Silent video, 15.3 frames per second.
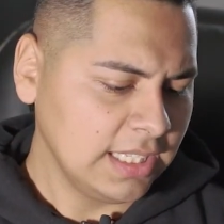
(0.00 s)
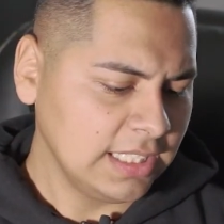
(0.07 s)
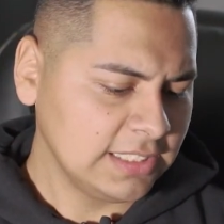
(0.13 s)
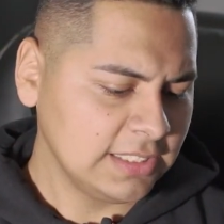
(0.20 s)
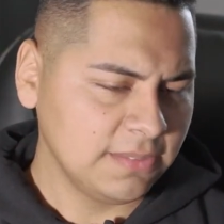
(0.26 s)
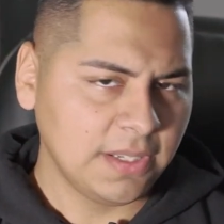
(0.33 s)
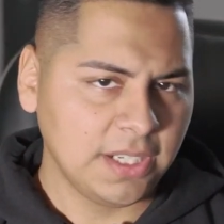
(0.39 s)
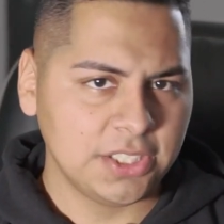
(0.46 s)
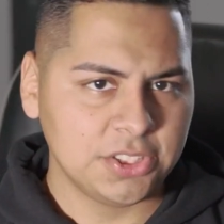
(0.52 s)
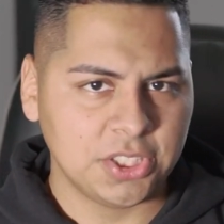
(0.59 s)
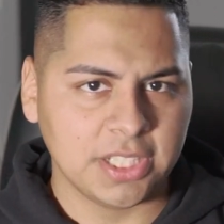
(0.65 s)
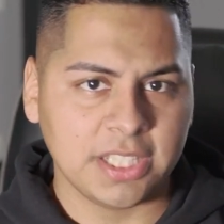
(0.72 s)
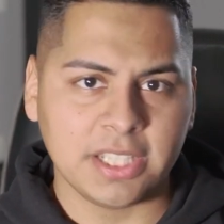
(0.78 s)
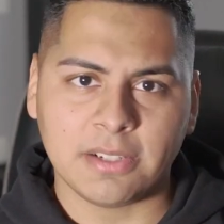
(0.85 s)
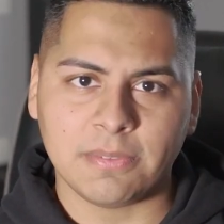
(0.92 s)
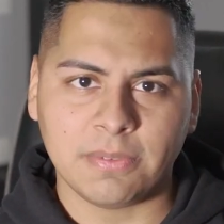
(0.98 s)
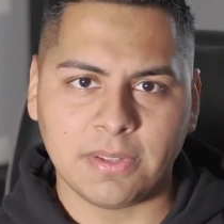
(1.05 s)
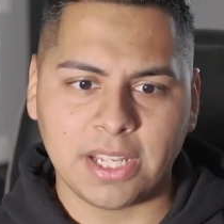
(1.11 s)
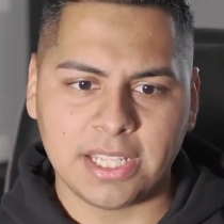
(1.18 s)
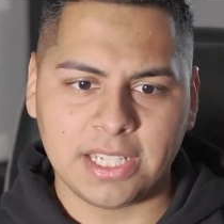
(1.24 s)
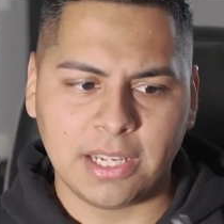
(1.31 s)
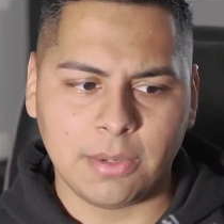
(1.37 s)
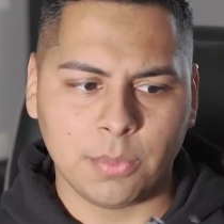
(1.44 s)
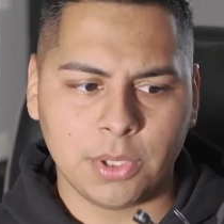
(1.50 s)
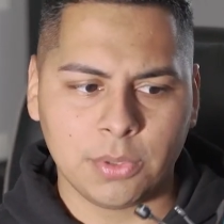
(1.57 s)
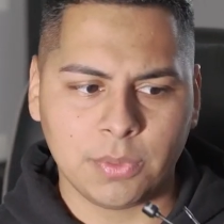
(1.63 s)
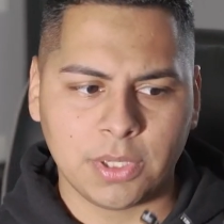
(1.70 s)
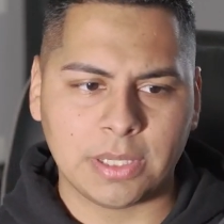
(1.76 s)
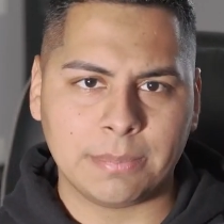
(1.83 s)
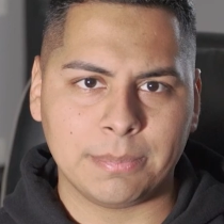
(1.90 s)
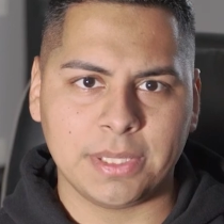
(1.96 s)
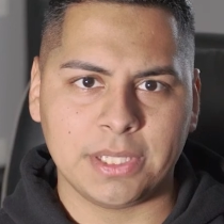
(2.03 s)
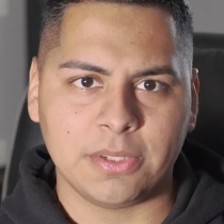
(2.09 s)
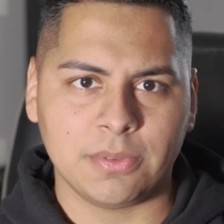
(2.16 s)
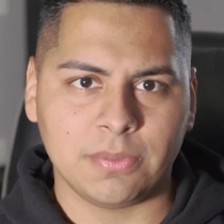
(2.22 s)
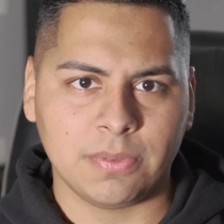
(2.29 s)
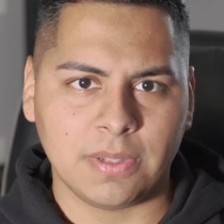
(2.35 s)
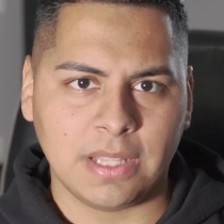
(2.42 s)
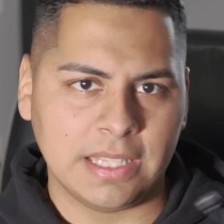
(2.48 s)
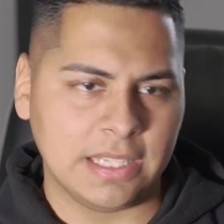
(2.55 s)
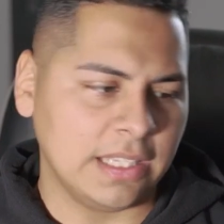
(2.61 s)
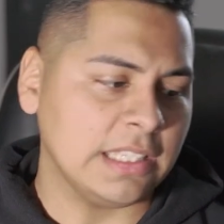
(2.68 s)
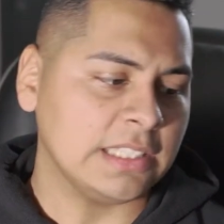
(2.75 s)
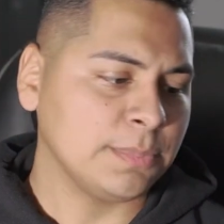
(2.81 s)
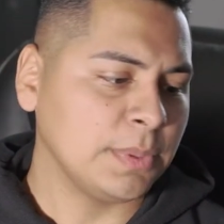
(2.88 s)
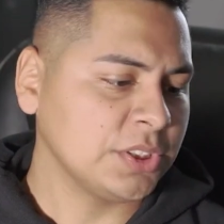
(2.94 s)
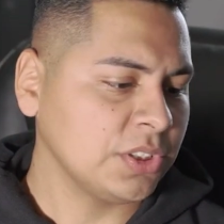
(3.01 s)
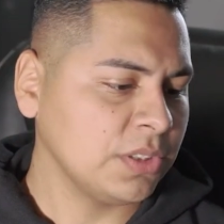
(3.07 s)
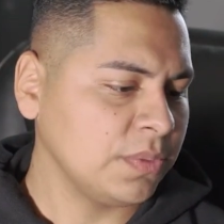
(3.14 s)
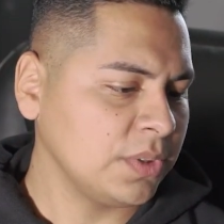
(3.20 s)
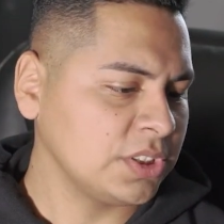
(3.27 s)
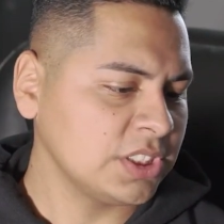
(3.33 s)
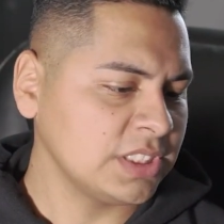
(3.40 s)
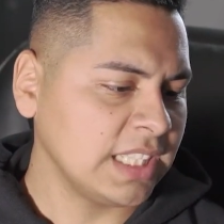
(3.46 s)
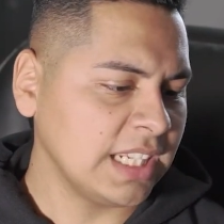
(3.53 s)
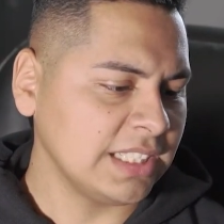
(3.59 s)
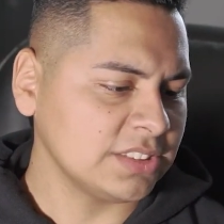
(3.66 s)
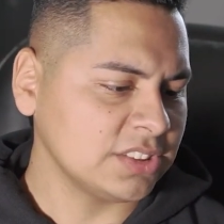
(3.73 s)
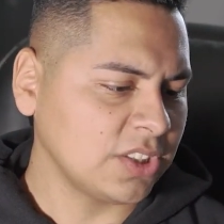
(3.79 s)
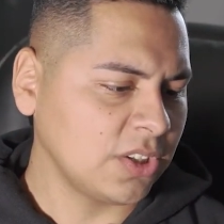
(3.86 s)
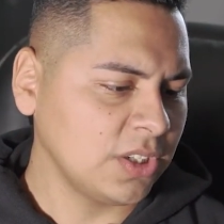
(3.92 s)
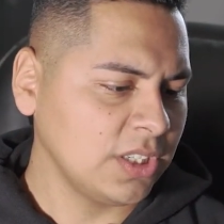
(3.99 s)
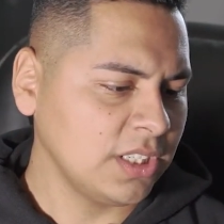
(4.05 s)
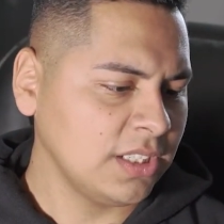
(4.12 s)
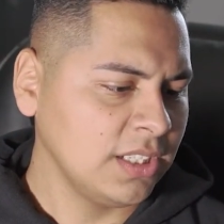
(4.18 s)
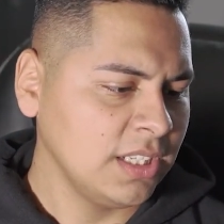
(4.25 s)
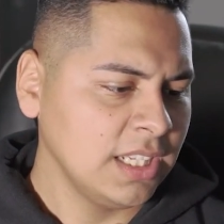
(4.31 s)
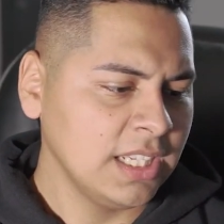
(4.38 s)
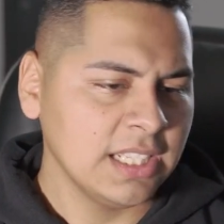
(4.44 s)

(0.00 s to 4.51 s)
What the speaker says: it's a very tricky to fly, and I wouldn't recommend you flying it, especially if you're just getting started,